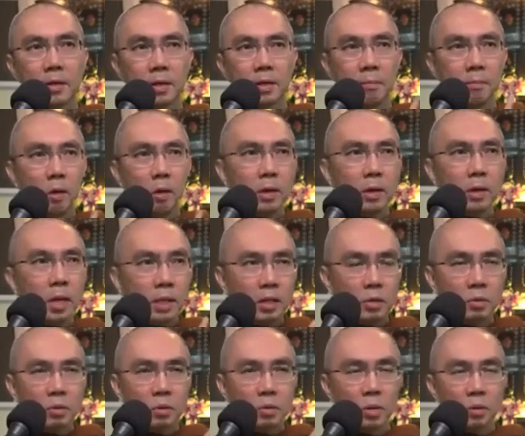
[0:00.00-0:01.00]
more that
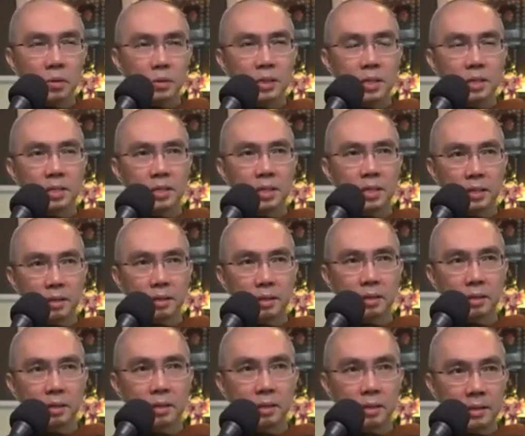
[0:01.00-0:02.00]
you notice it
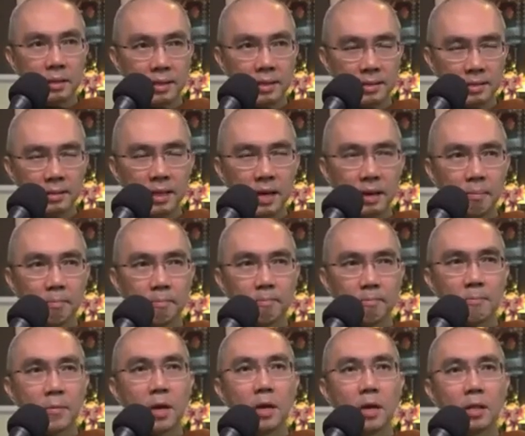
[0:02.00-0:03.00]
this time,
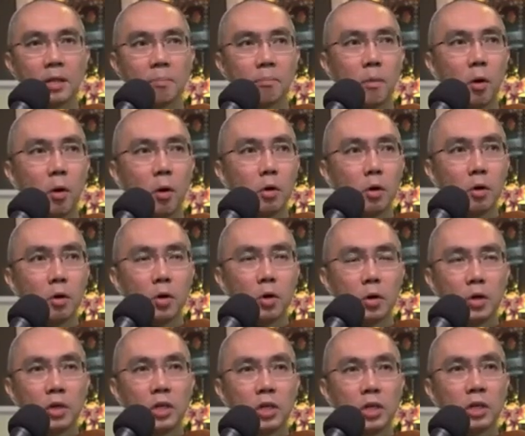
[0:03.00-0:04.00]
the
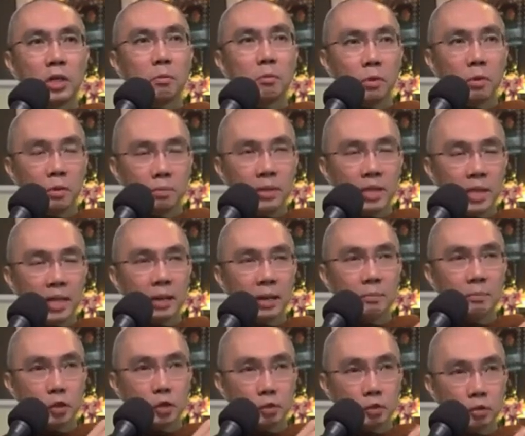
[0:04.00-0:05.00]
more it will
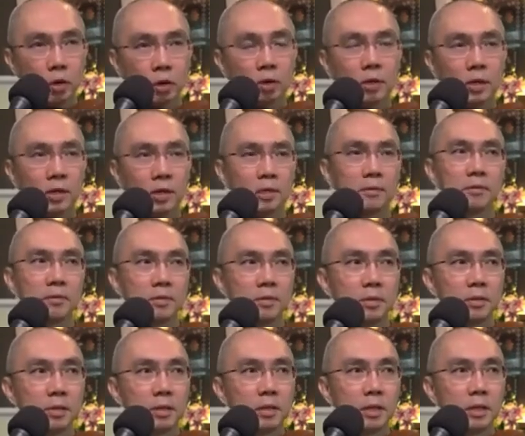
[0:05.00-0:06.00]
become stronger.
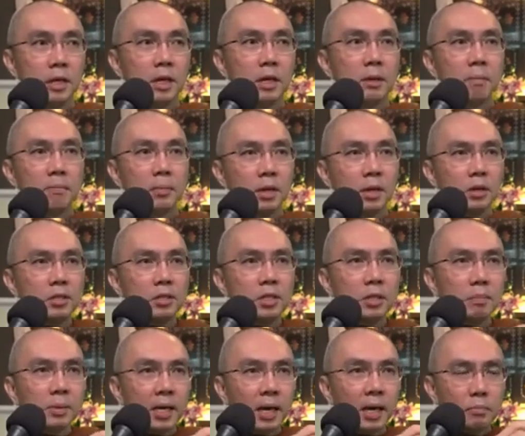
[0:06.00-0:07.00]
Because
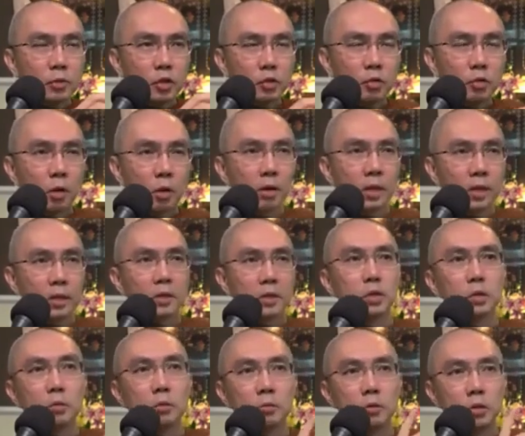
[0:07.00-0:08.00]
it becomes stronger,
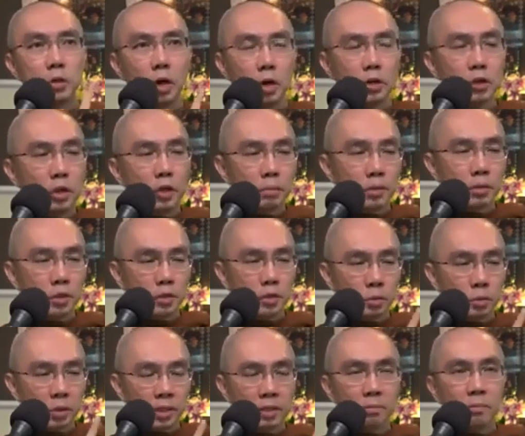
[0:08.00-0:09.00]
your job is
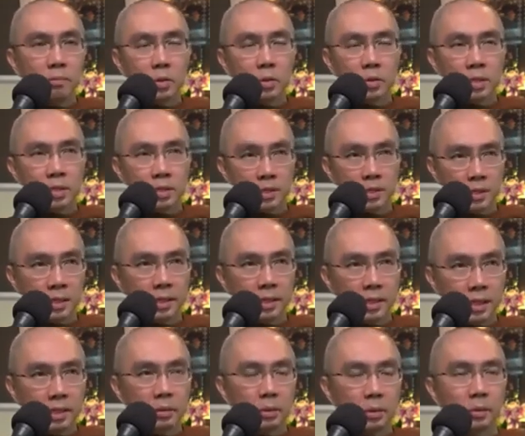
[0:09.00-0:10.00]
to keep noticing
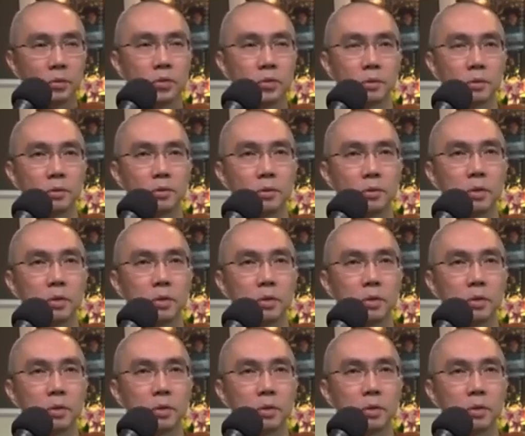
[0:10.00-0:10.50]
it also.